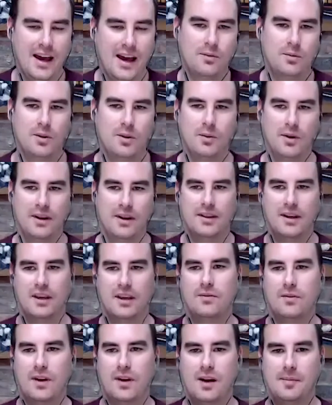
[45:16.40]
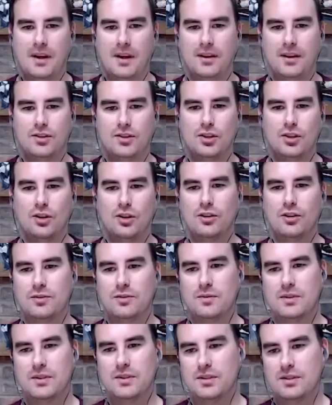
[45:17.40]
really want to thank you for coming on the show.
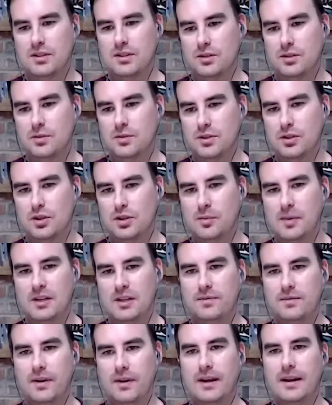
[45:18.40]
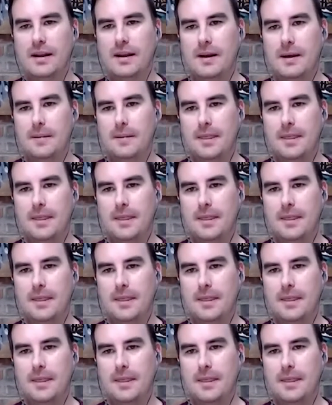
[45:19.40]
This was this was so much fun